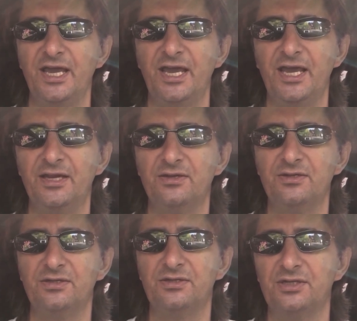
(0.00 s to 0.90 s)
it
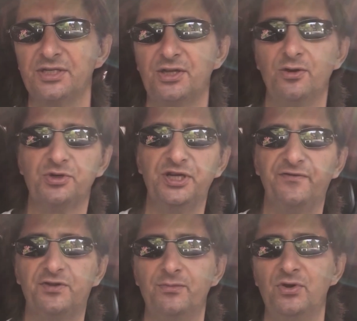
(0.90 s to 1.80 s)
does a little
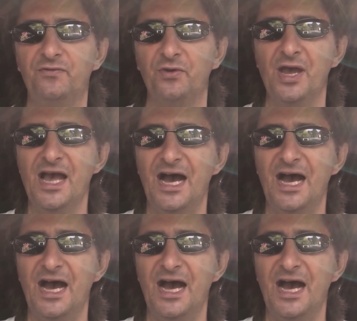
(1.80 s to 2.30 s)
shift to move you.